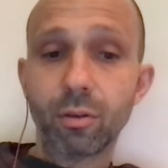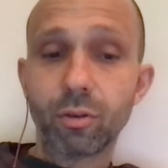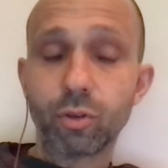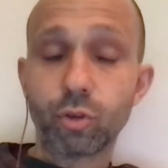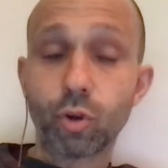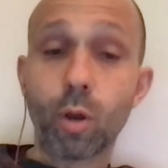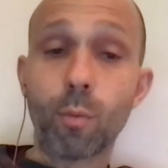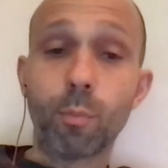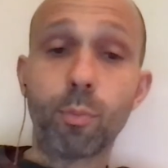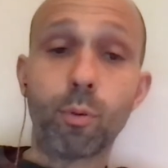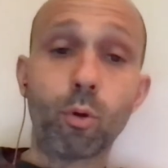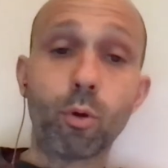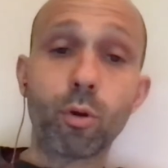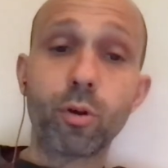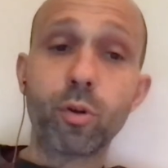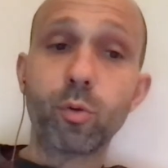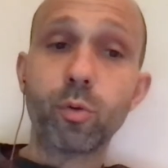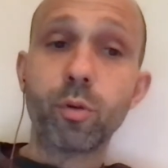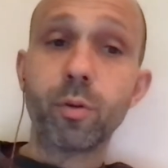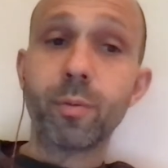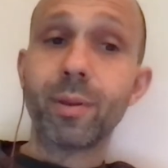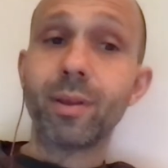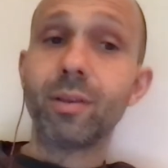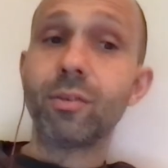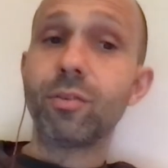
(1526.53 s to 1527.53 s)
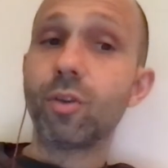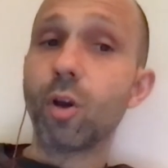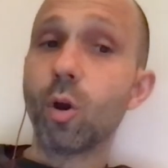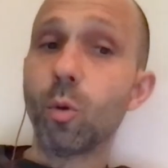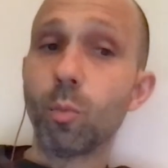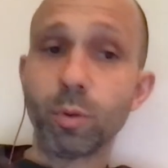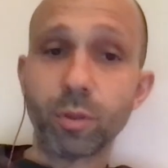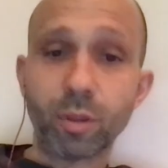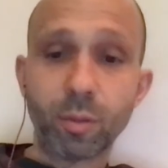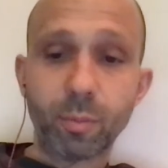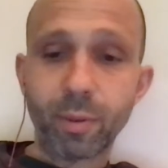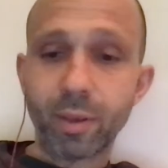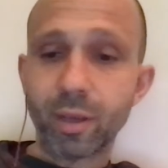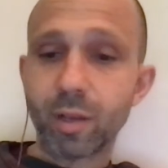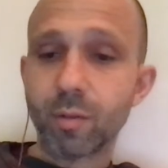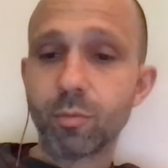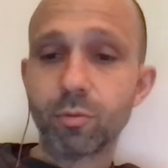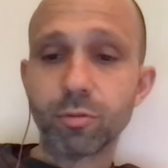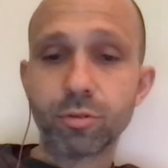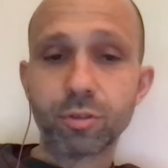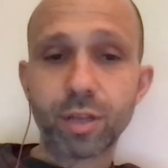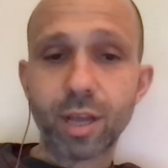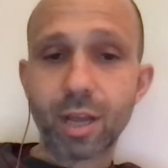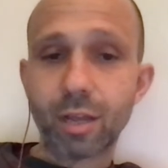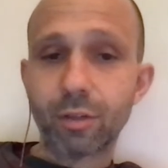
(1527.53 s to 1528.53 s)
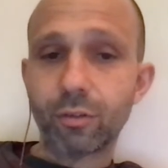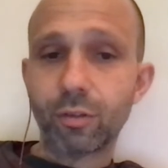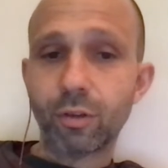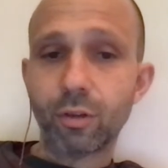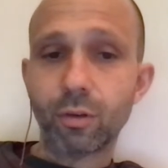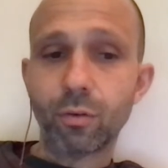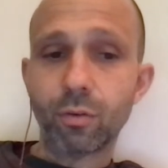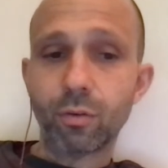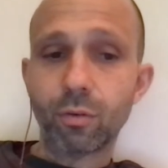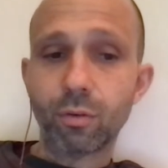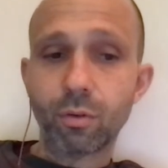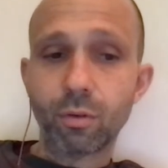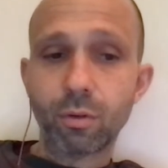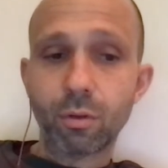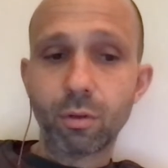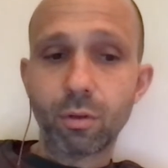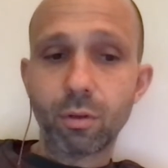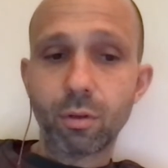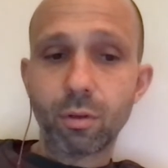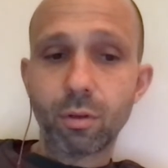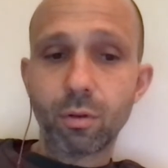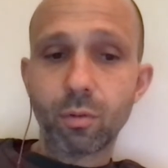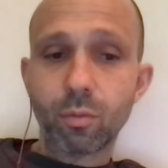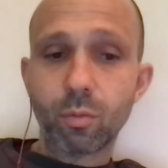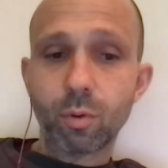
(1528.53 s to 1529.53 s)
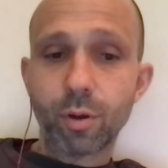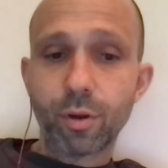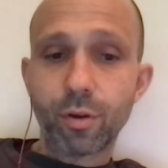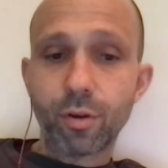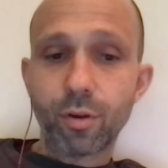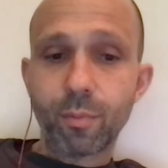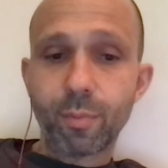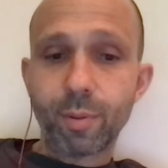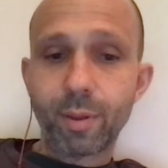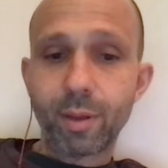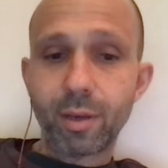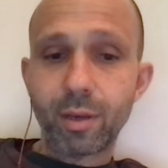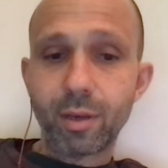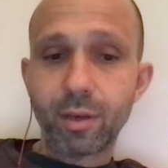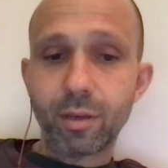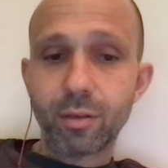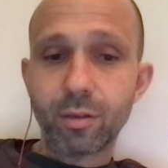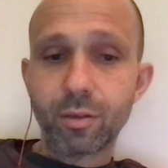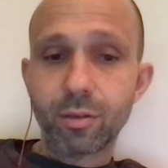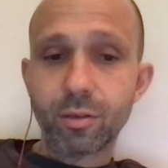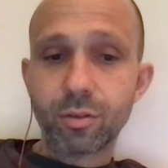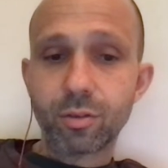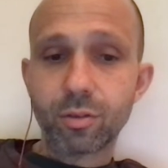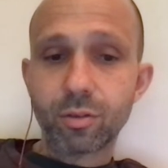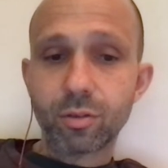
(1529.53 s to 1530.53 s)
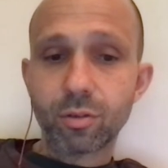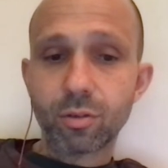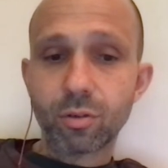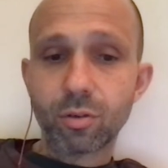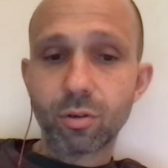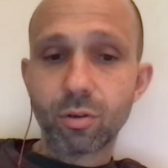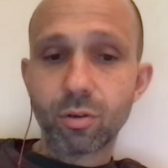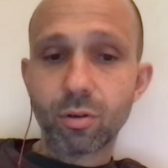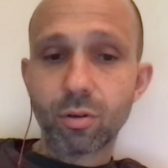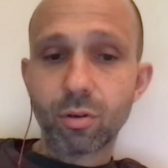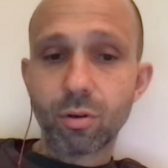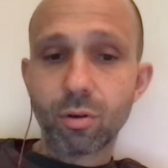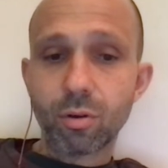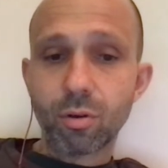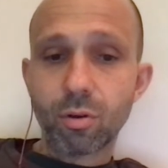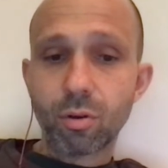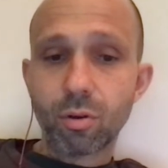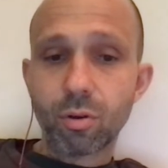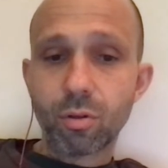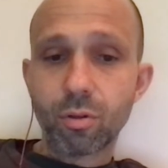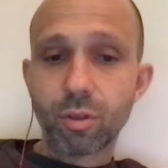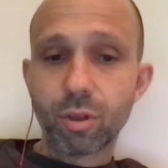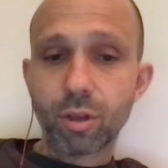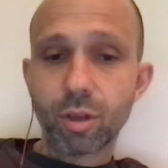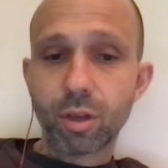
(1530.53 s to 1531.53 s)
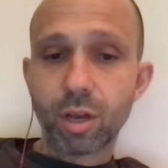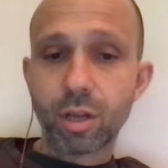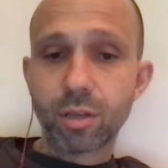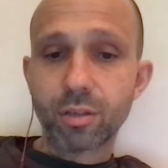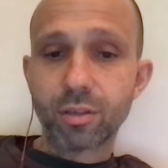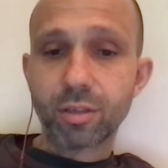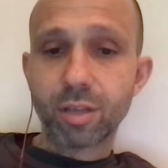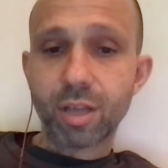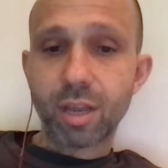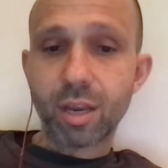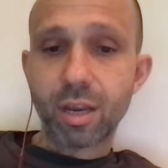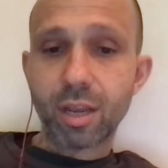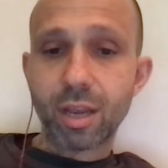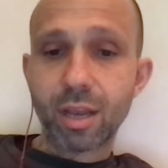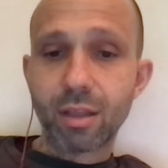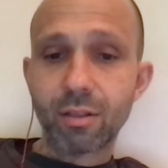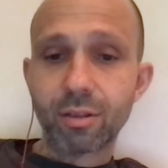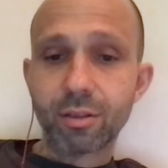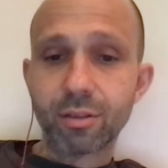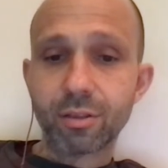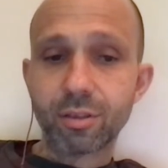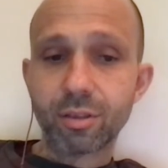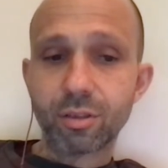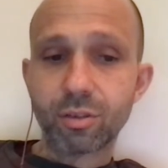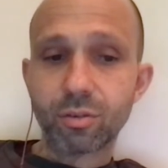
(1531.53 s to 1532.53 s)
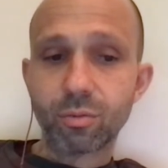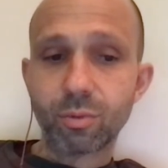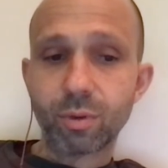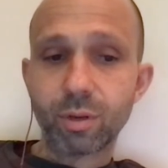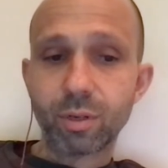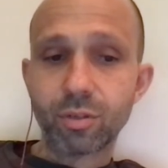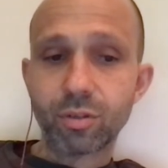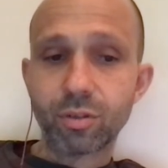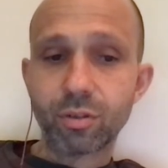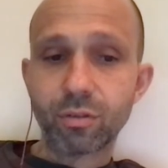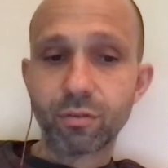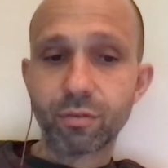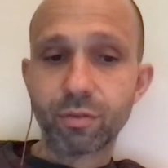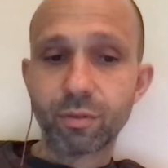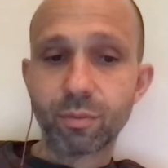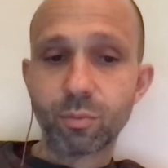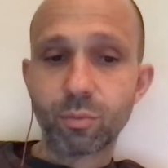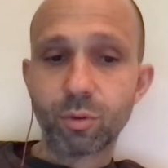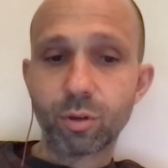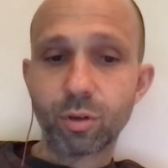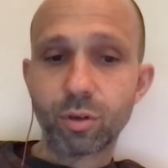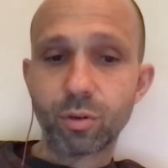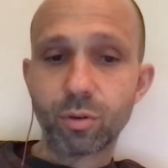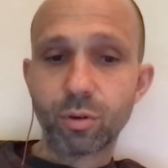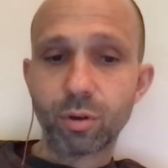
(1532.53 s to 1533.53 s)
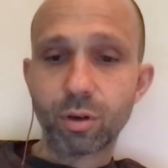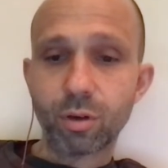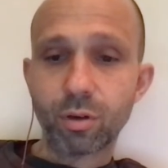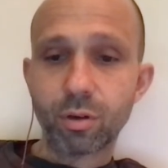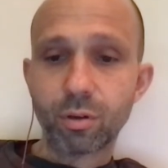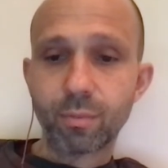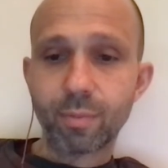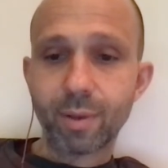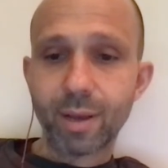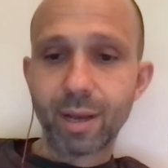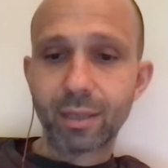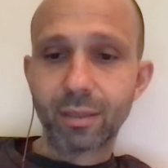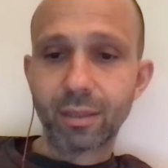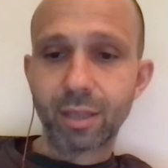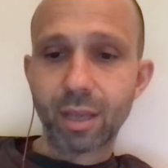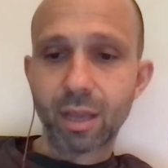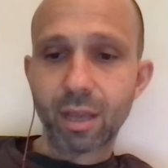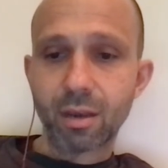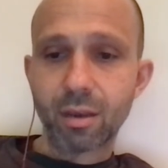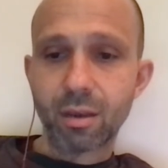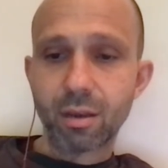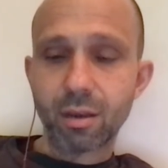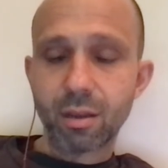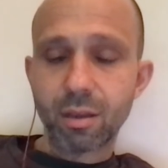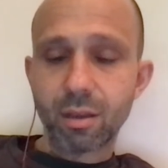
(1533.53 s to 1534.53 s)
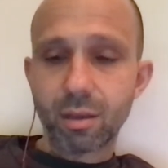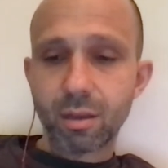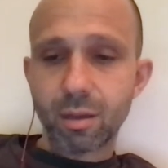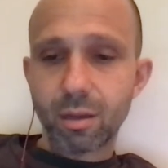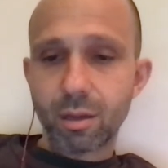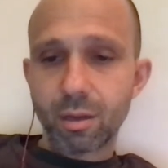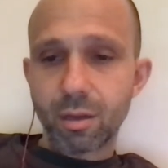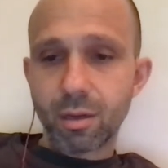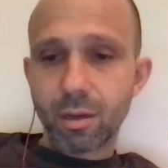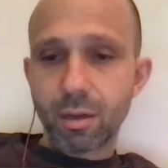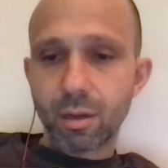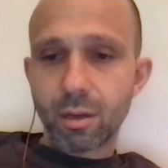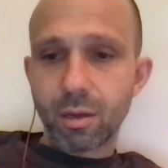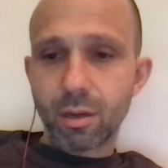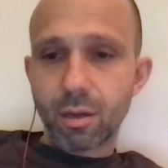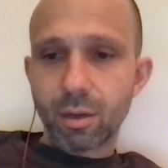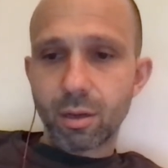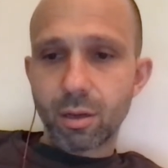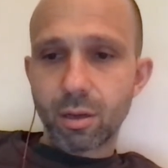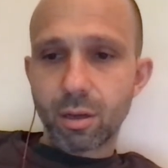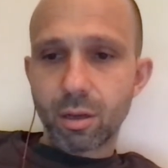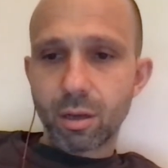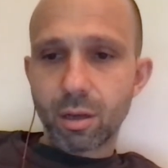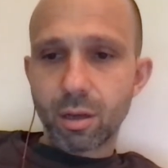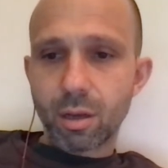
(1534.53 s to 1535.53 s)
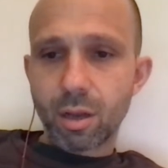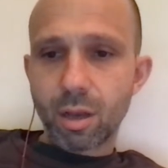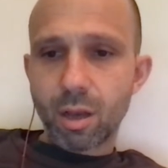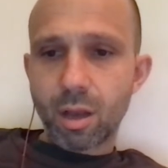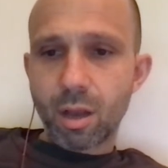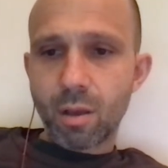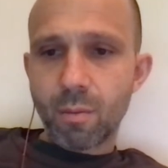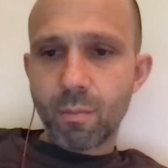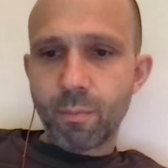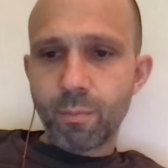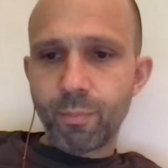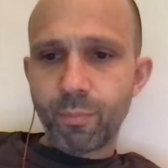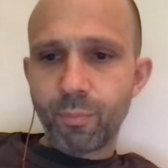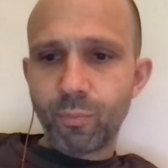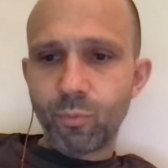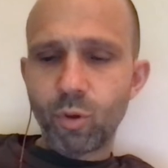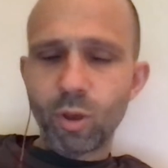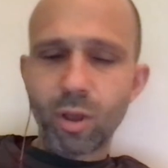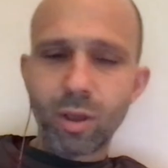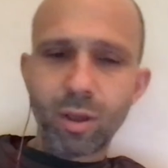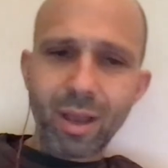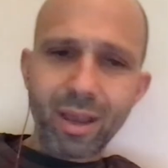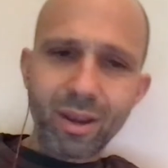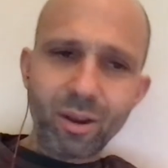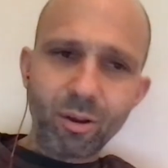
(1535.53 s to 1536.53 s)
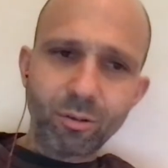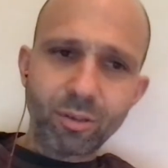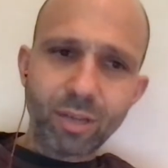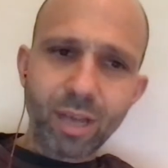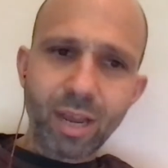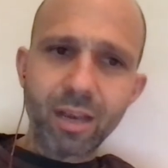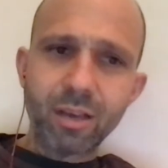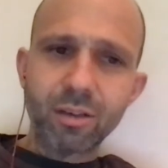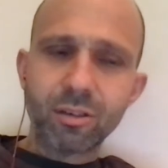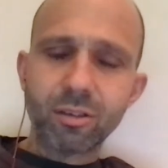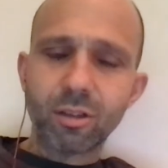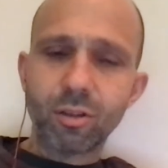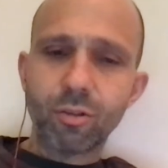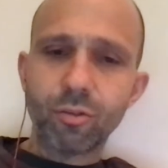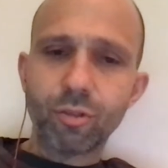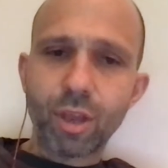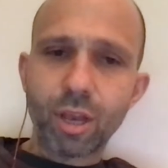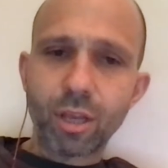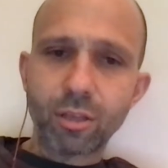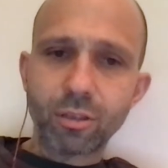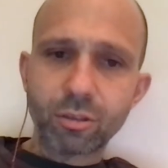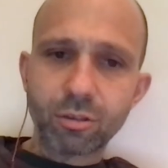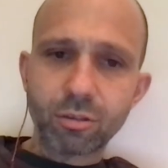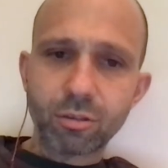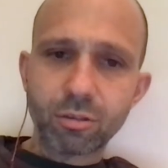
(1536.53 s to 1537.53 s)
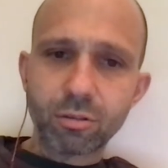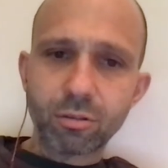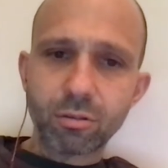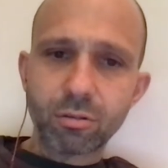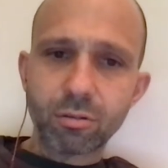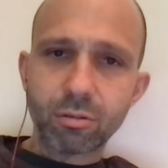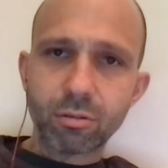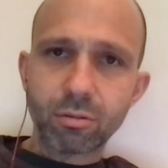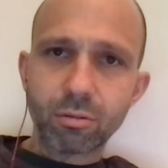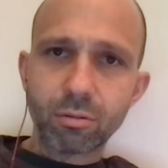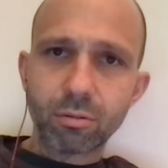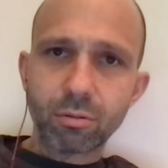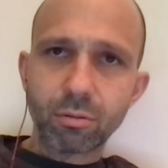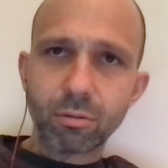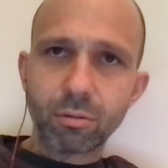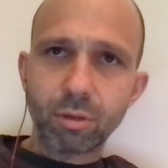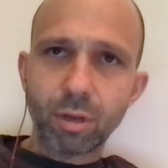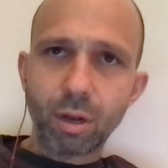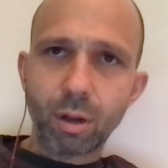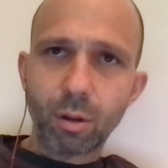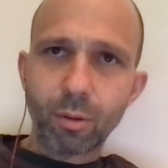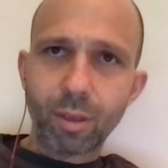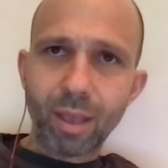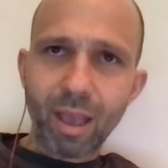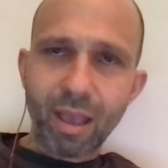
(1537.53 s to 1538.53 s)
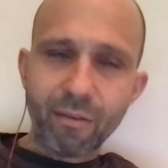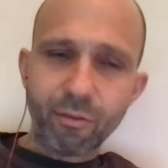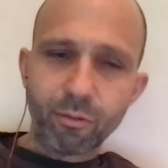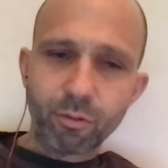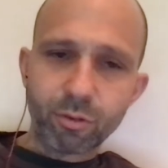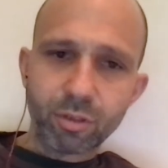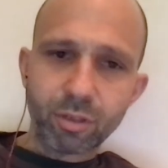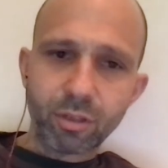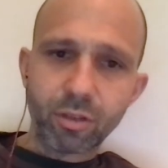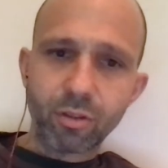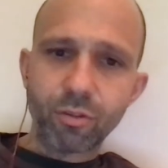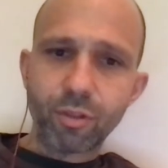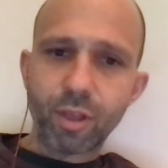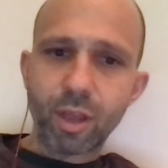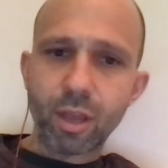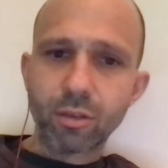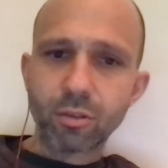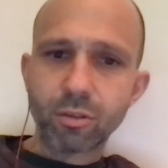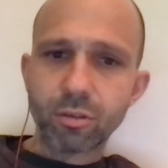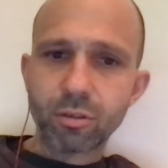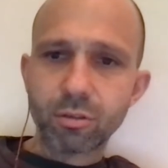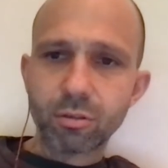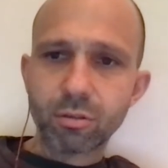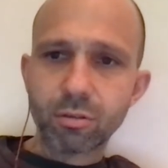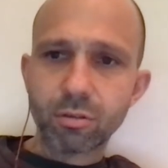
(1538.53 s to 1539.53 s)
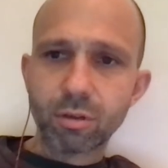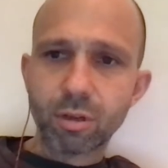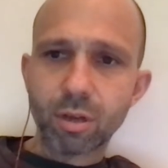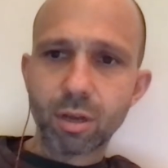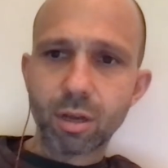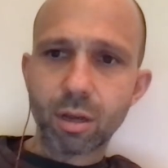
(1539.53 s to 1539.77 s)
Shawn Porter would have been dope with the peekaboo style too. What are your opinions on the Costetti Atlas situation from what you heard back then? Um, well, I know Teddy's a little nuts. You know, Kev was a little nuts.